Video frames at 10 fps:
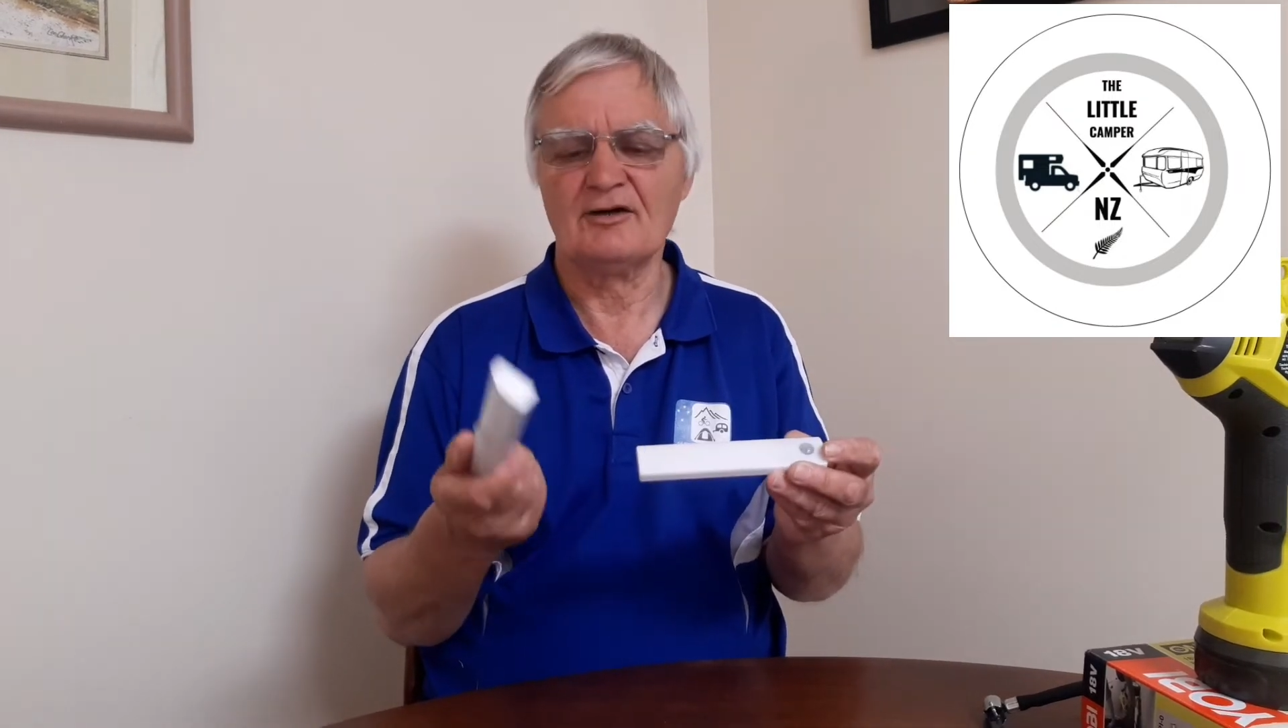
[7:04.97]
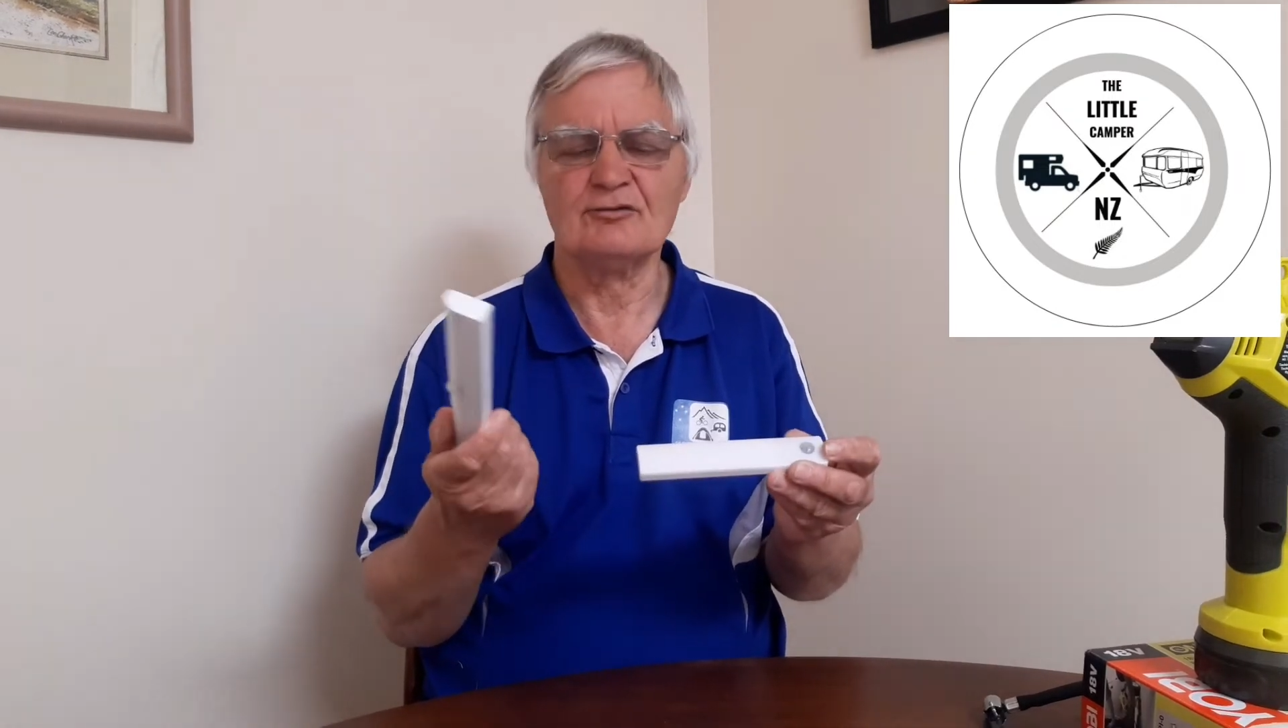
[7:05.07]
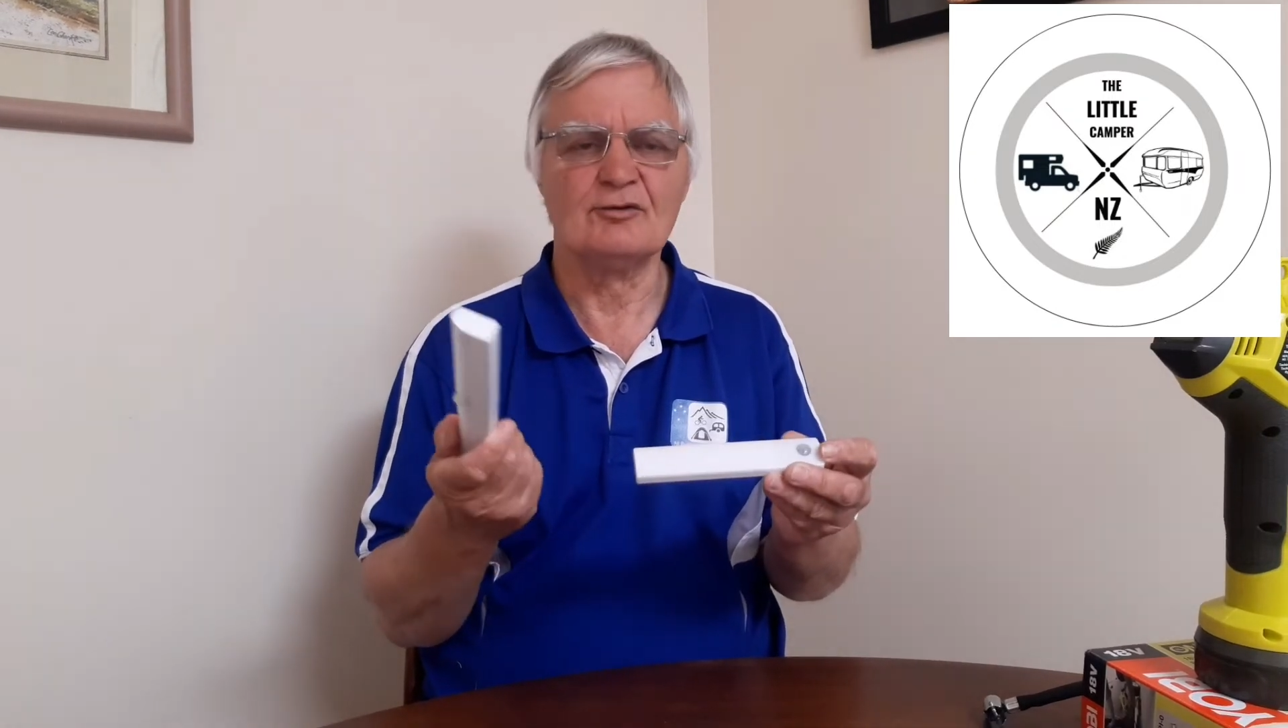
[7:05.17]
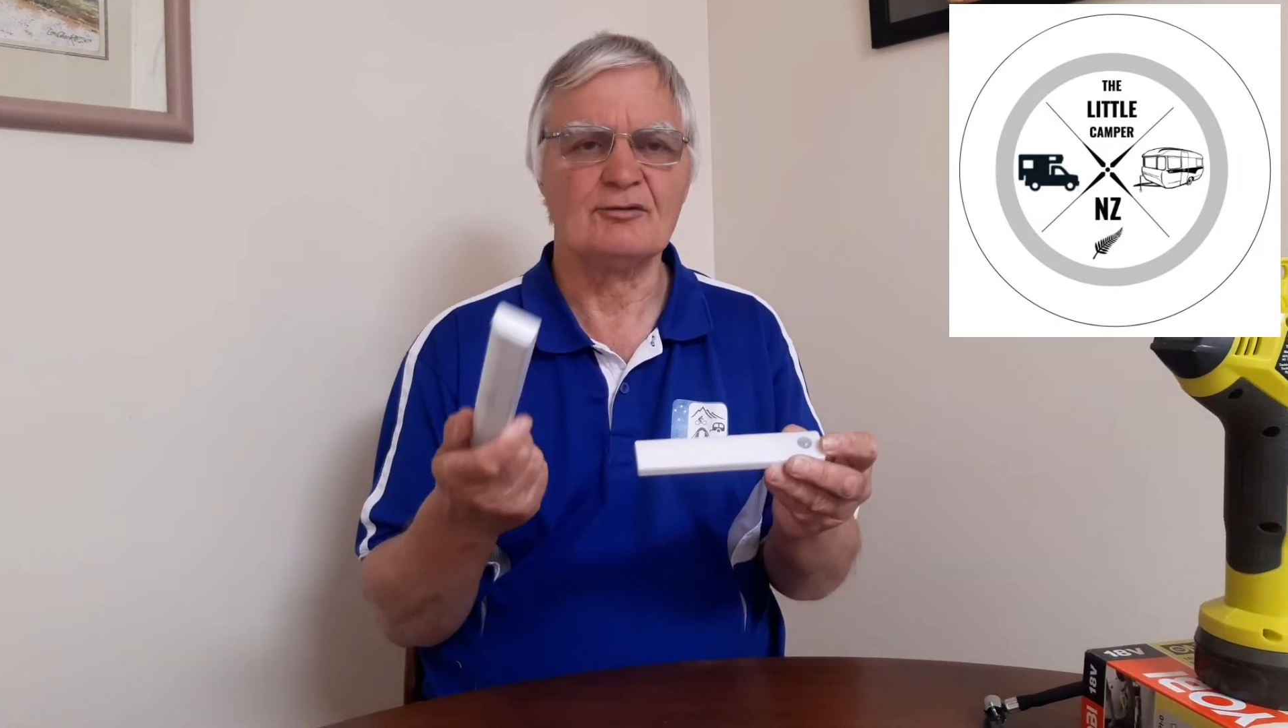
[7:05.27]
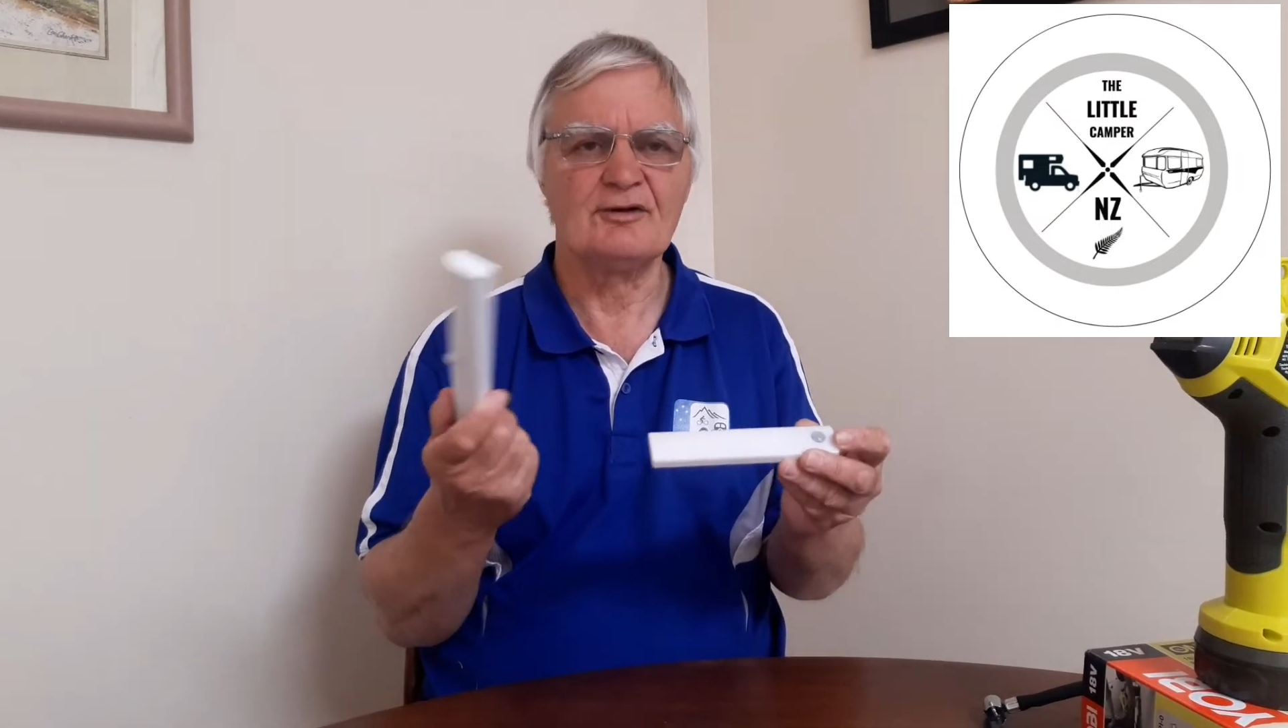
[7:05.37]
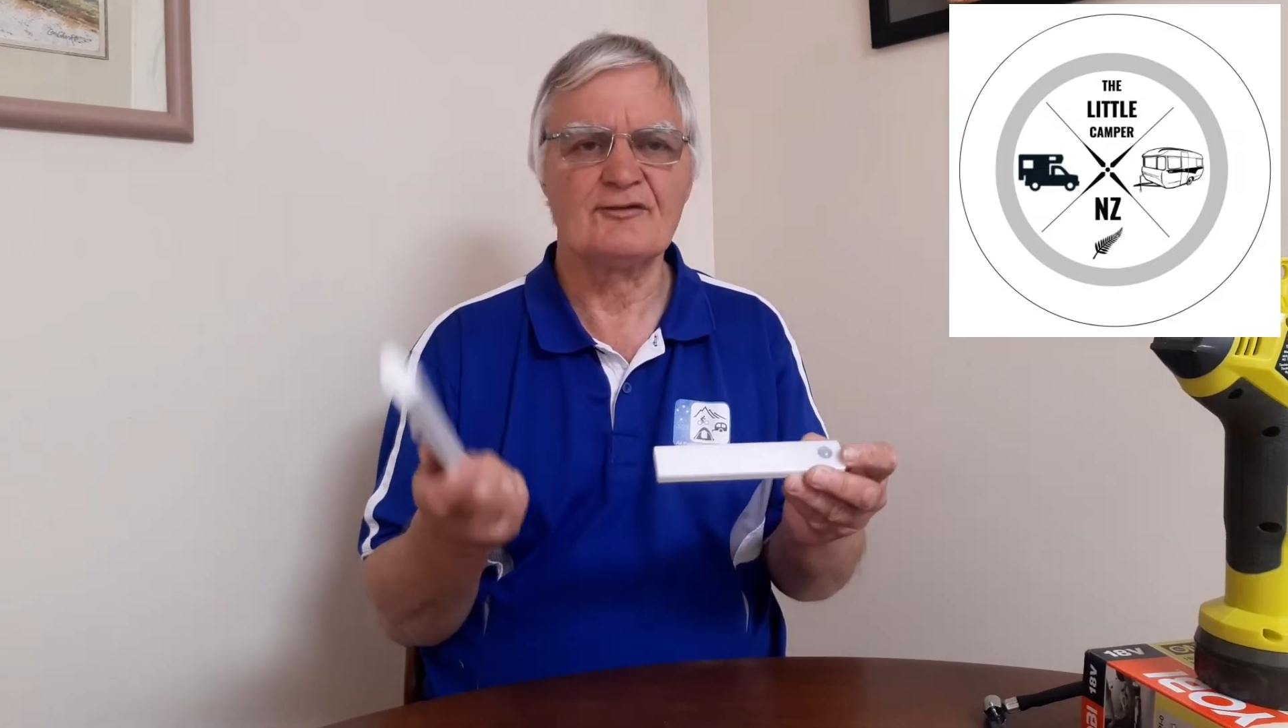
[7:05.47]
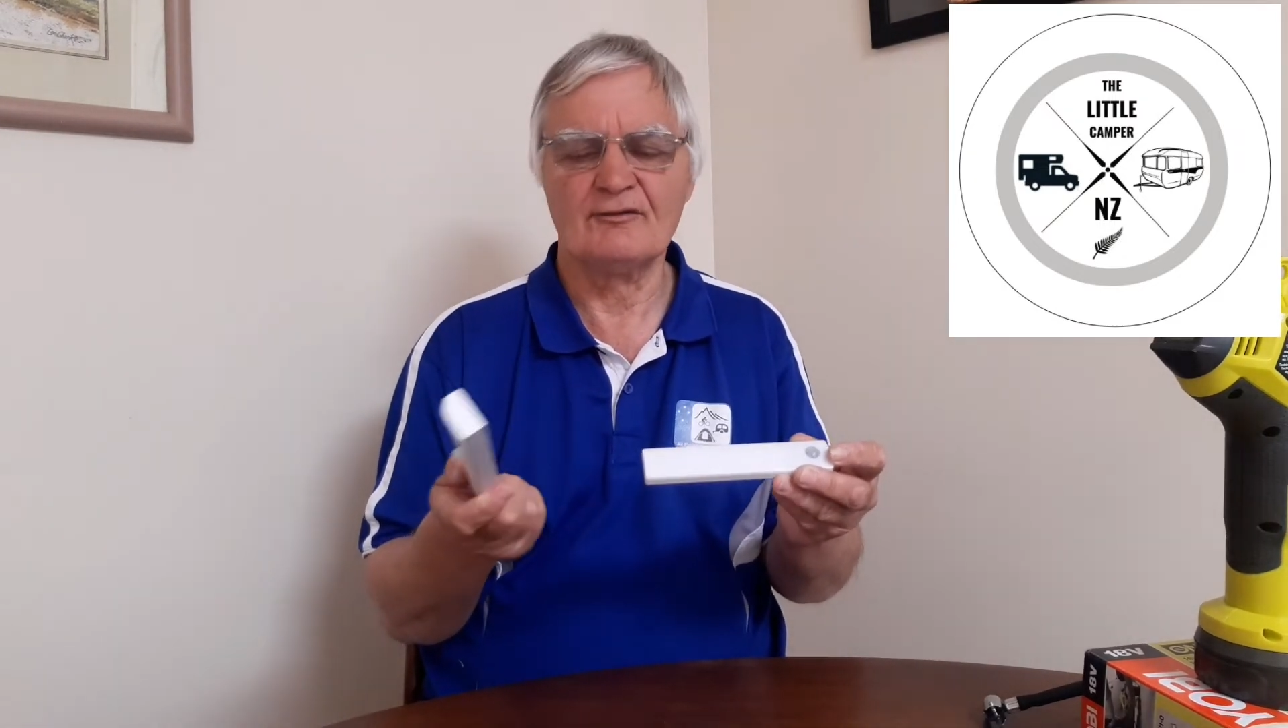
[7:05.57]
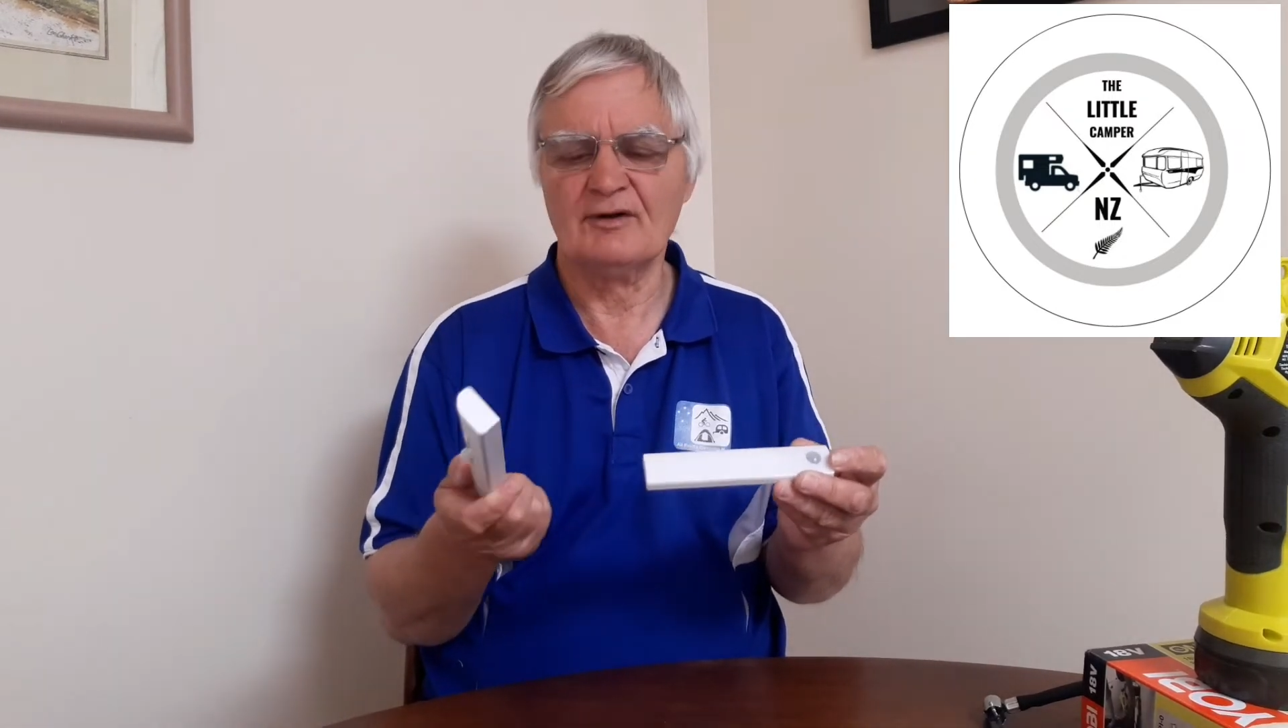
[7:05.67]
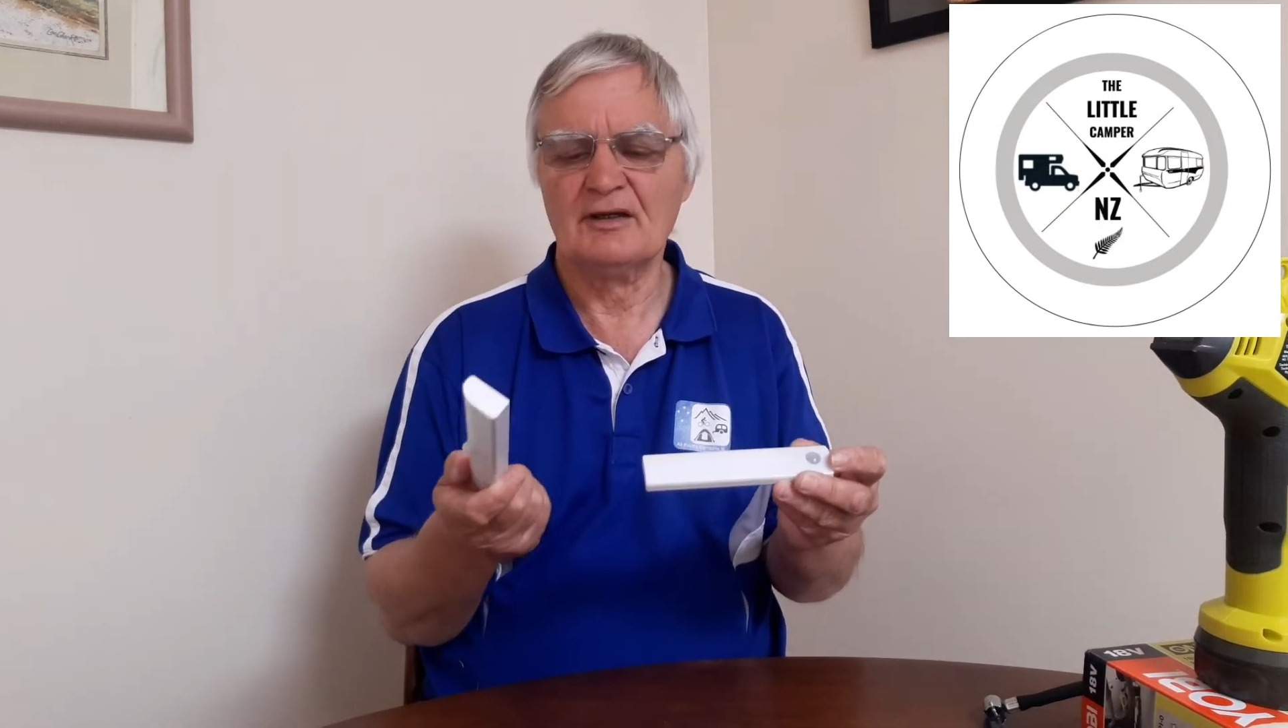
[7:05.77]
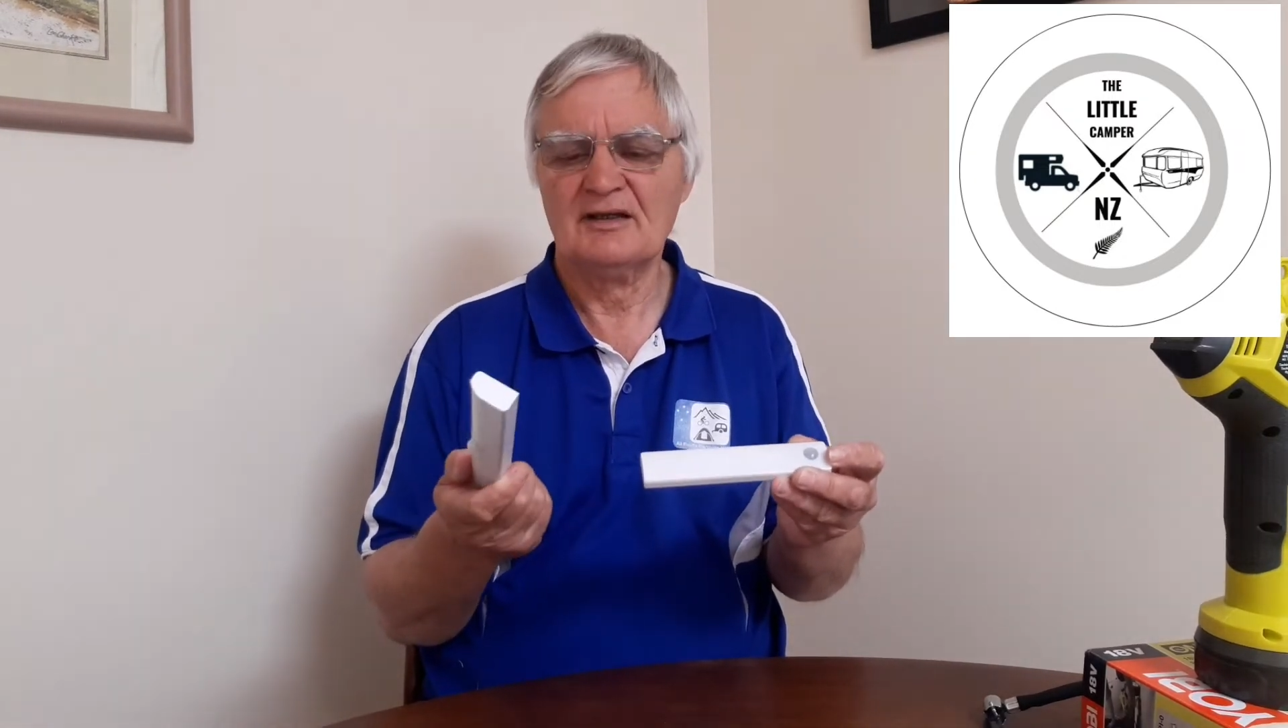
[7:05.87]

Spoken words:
and all the rest of it,